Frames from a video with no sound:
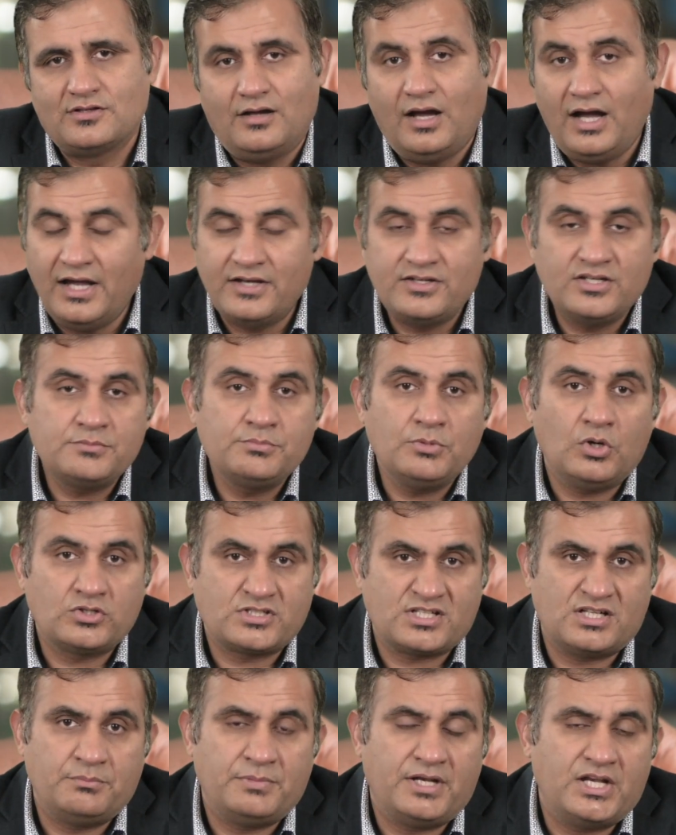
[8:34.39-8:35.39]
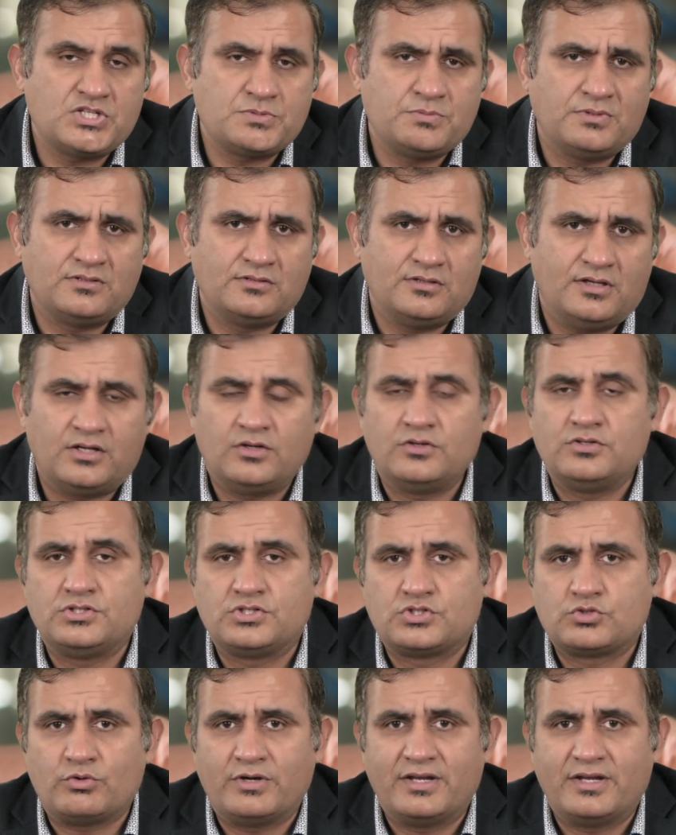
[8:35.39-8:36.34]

I did my hotel management around